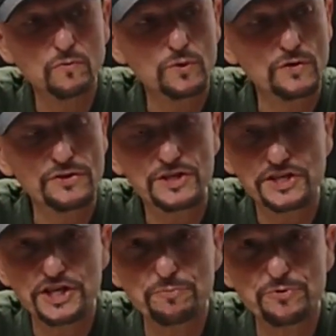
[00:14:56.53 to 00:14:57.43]
with
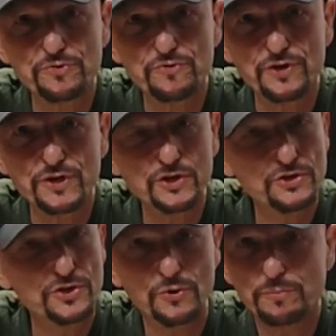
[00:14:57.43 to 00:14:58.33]
DWV
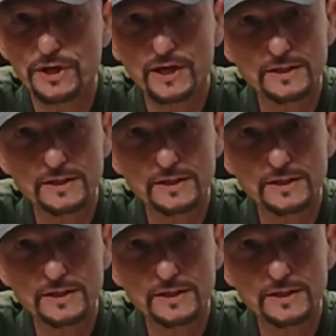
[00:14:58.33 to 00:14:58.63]
don't make